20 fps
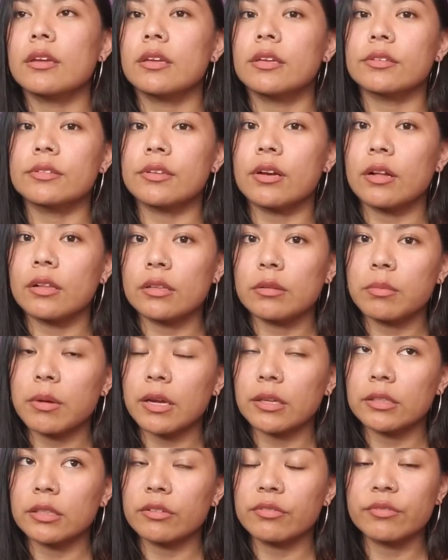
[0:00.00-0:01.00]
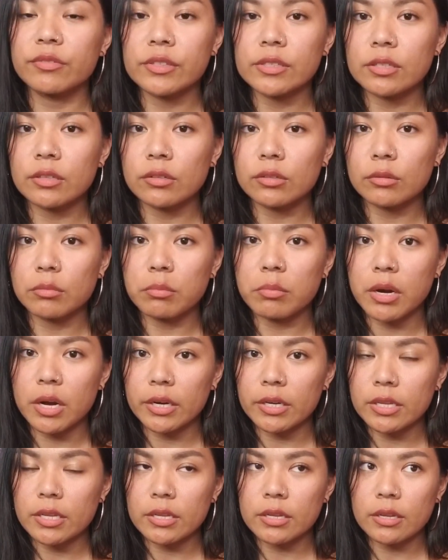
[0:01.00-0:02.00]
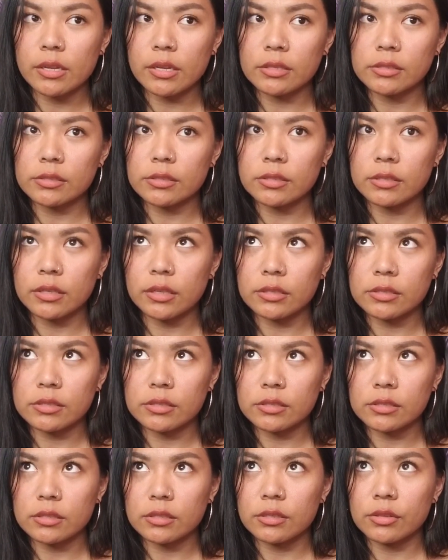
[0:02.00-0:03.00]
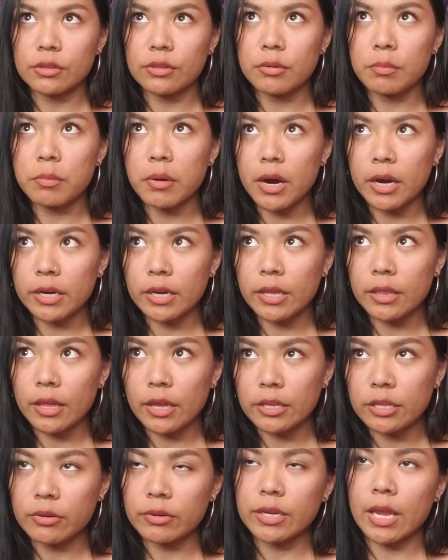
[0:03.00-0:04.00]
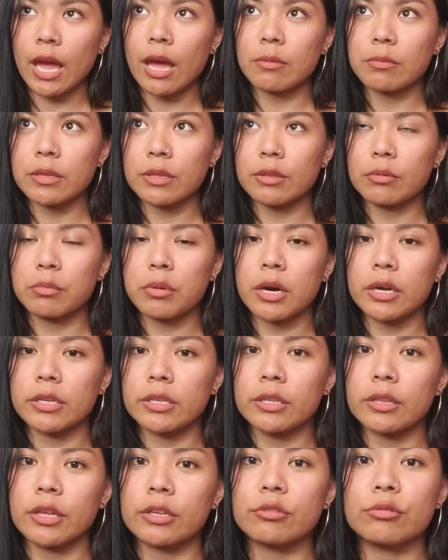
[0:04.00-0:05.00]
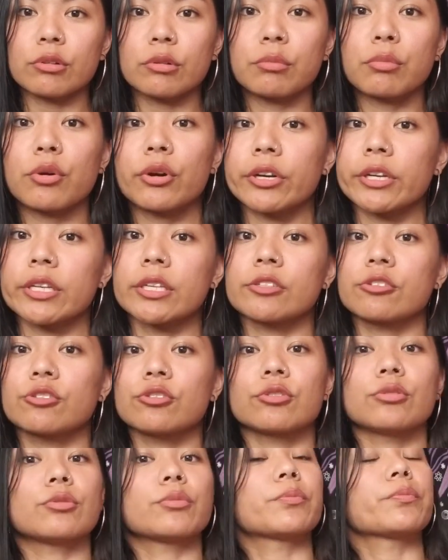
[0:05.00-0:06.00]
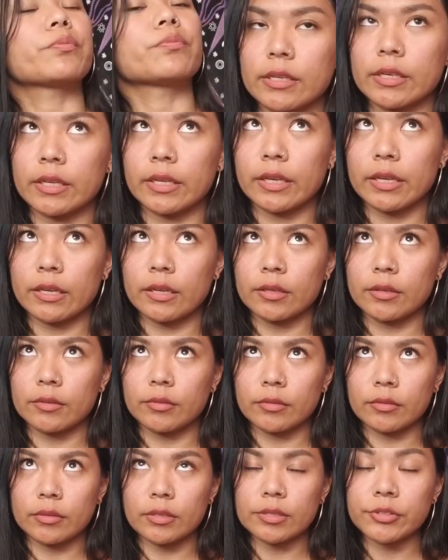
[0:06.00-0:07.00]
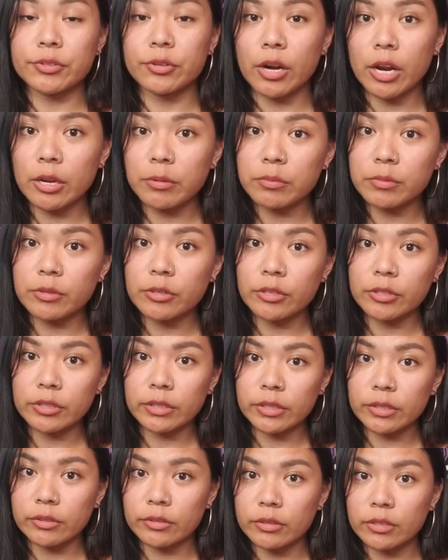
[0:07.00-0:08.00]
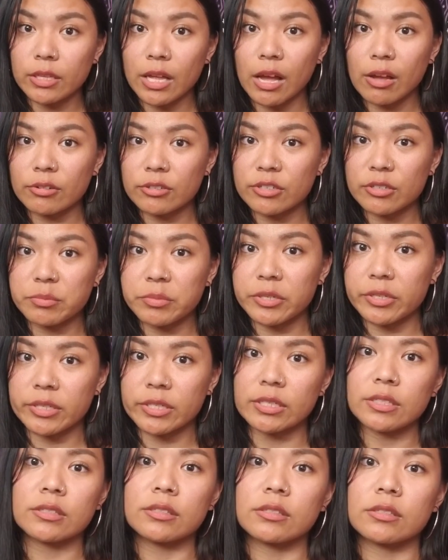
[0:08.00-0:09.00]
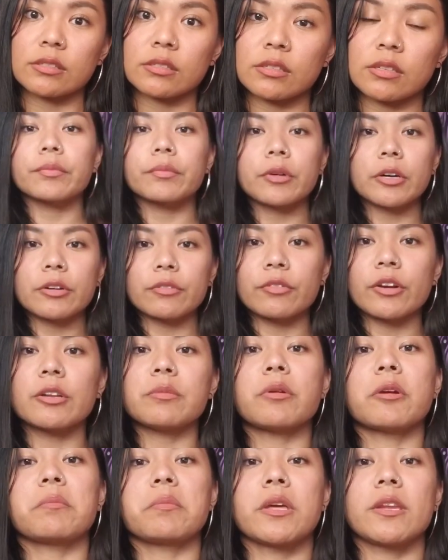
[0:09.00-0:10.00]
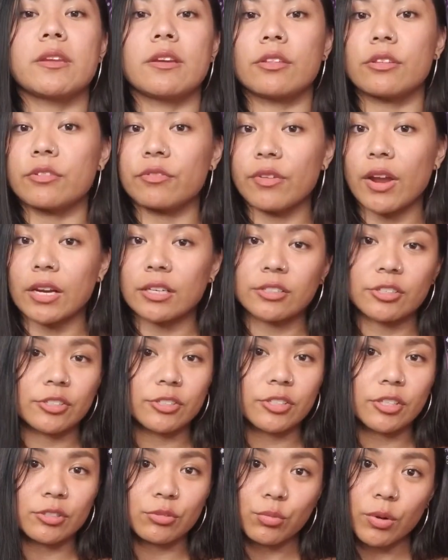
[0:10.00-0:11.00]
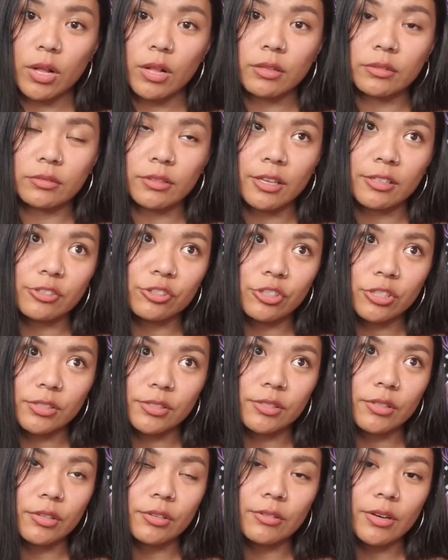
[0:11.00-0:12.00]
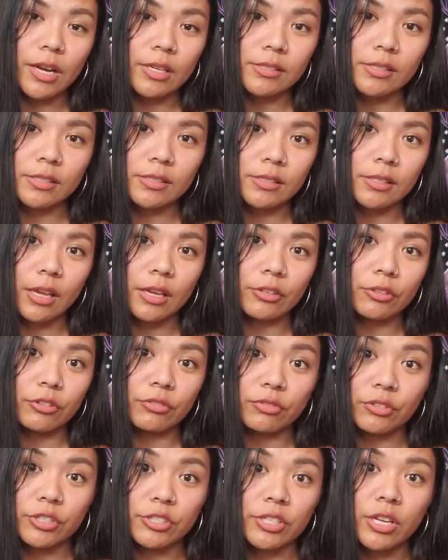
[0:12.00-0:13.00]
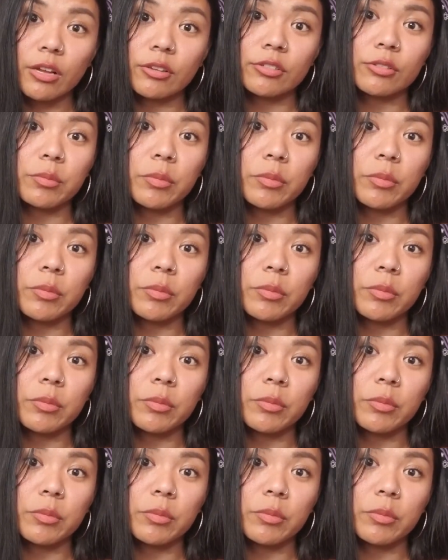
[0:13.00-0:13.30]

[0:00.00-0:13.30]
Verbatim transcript: is all about the physical body, as it's the body that you inhabit, the body that you are born into. It can describe your literal outer appearance, modified by many other factors as well, not just the rising sign or first house,